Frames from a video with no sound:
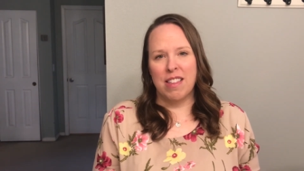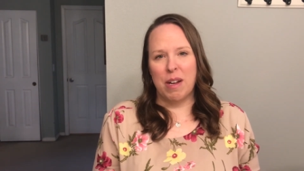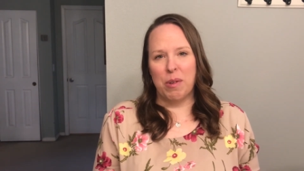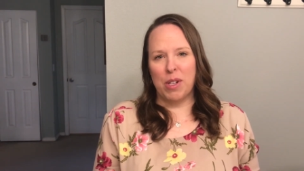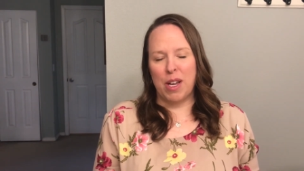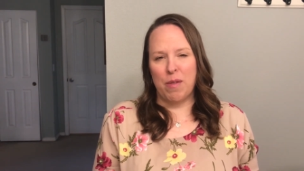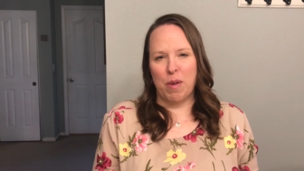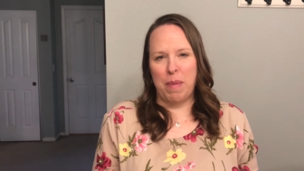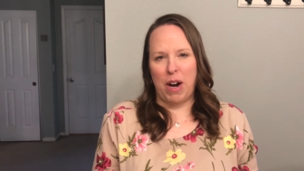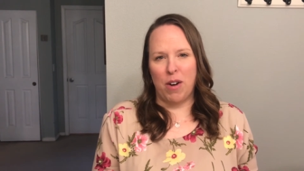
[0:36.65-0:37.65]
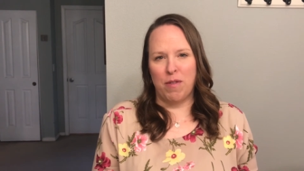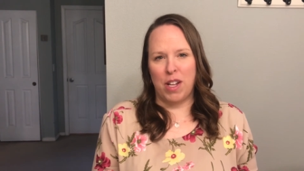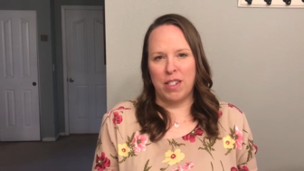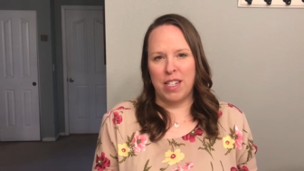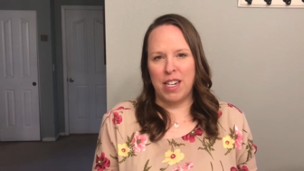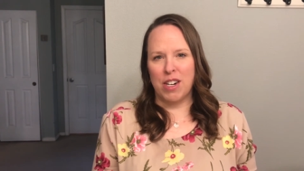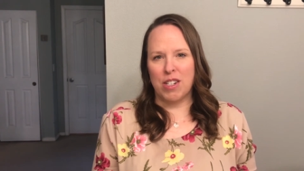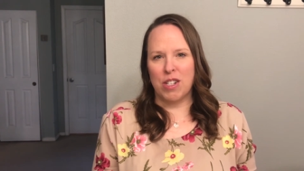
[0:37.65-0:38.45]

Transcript: They were looking for parent volunteers.